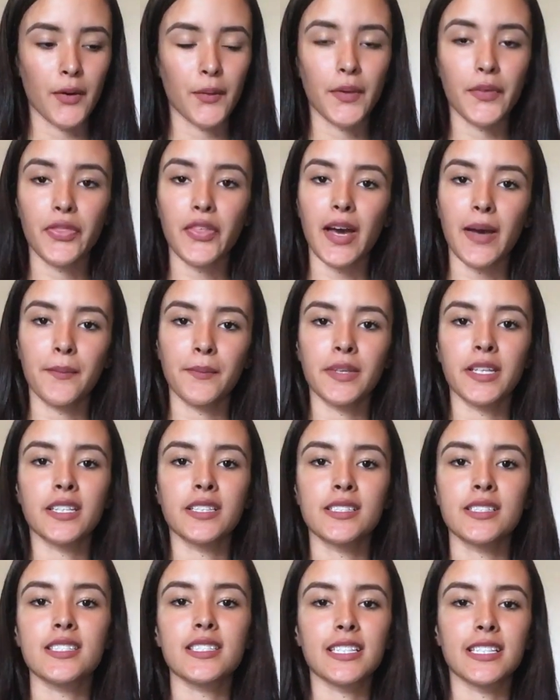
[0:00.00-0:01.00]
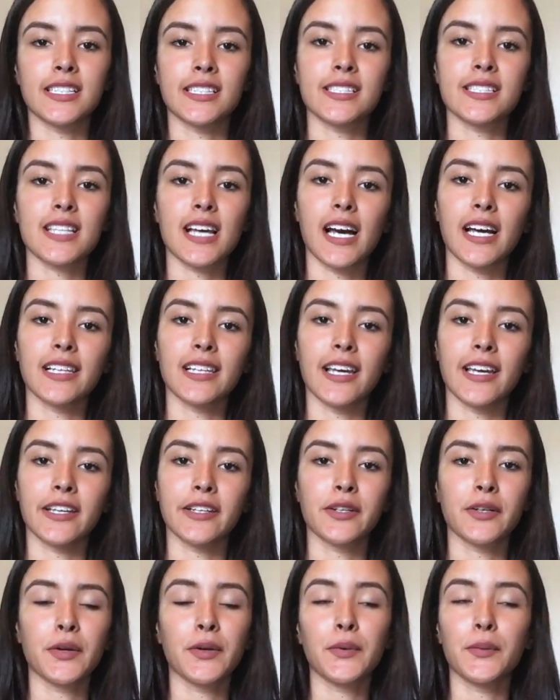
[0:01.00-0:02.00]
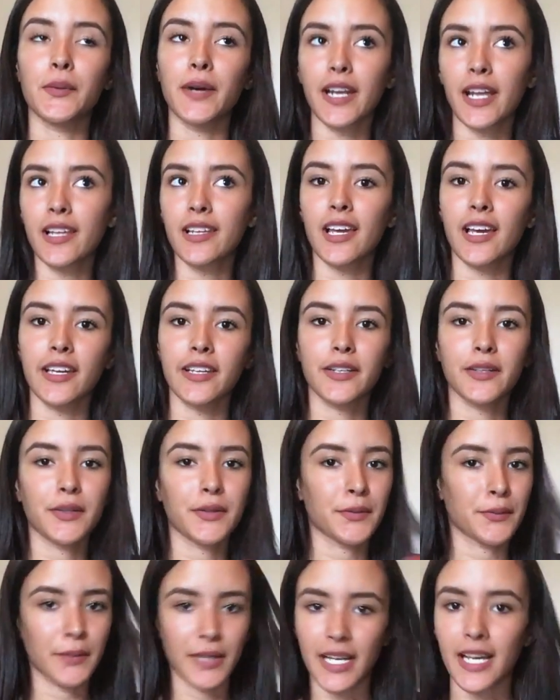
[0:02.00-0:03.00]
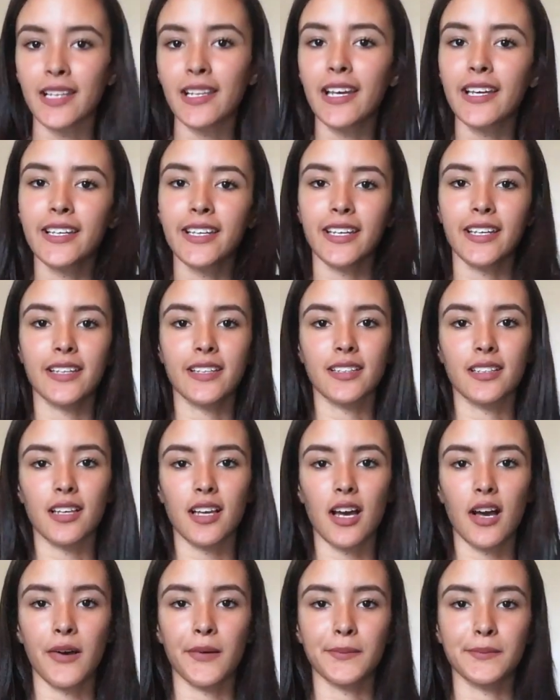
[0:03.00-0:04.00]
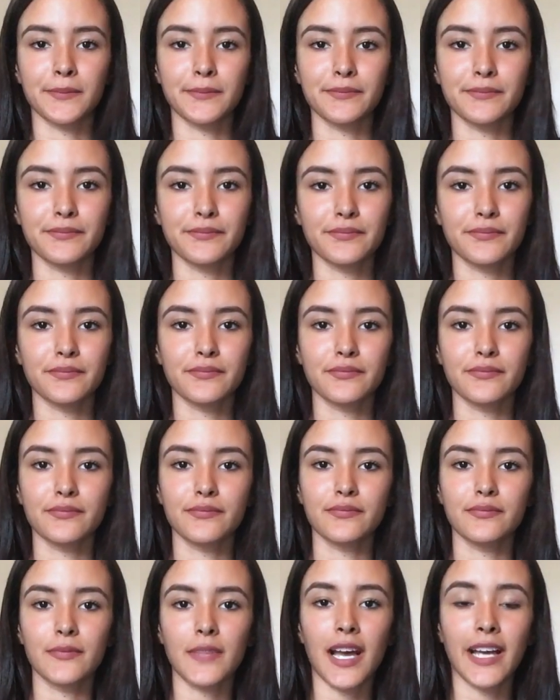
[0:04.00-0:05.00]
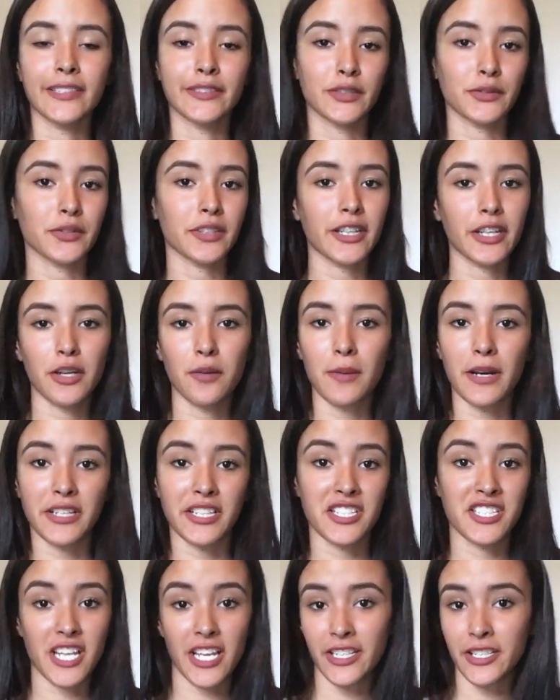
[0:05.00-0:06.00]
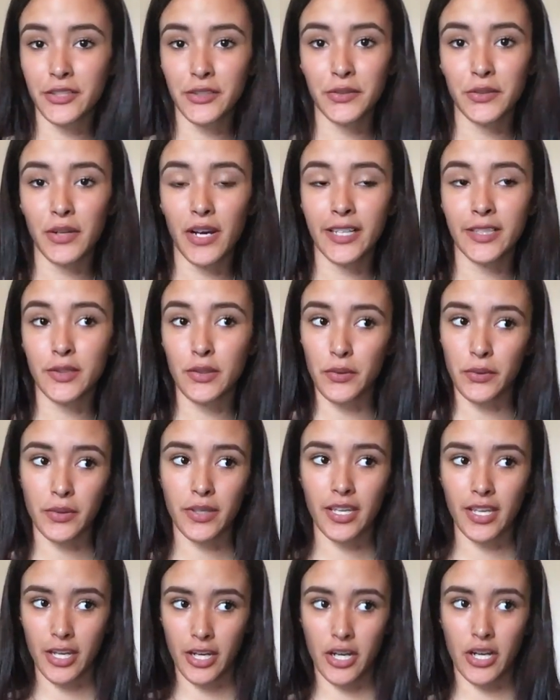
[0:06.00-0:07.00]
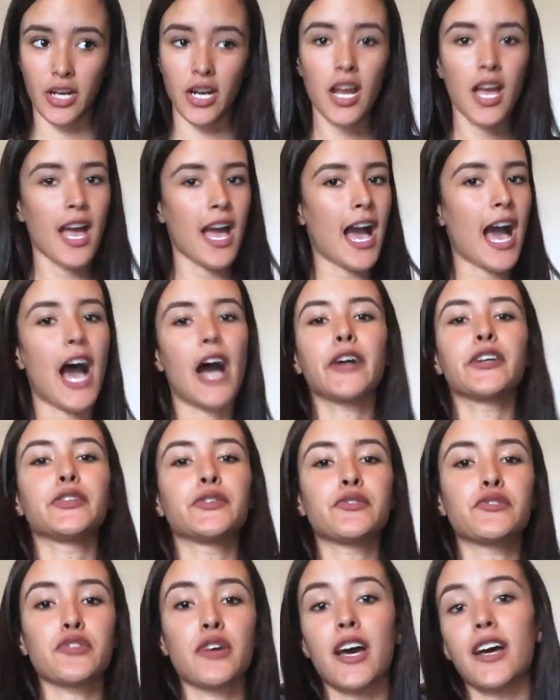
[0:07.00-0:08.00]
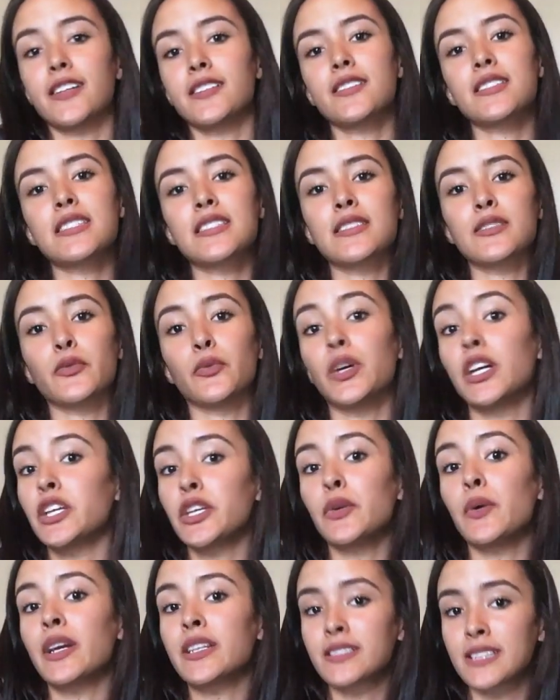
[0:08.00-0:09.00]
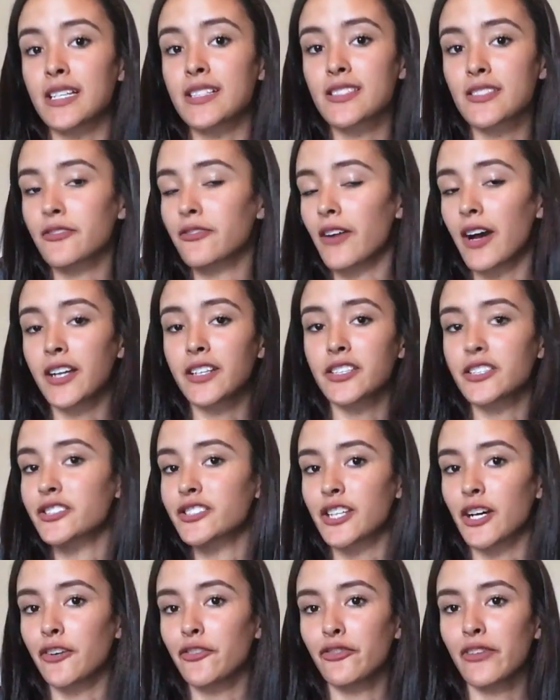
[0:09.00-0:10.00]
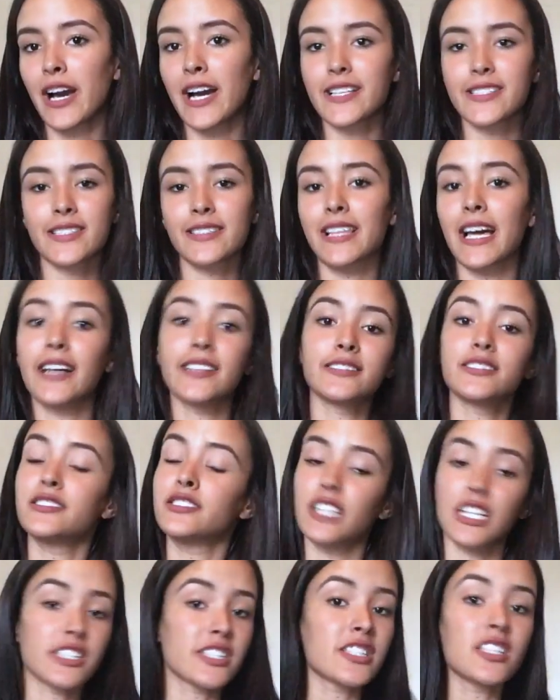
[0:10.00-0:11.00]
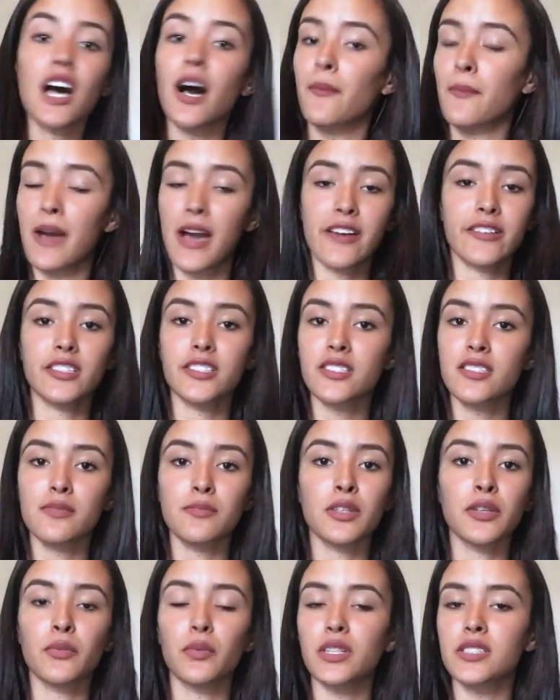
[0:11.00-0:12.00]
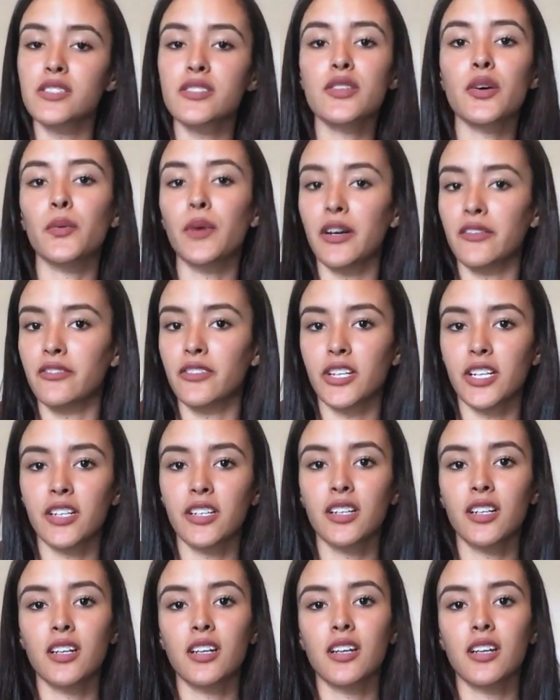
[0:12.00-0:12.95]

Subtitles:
What that means is I like what I like when I like it. I don't care about a genital. I don't care how you dress, what you identify yourself as. That does not matter to me whatsoever.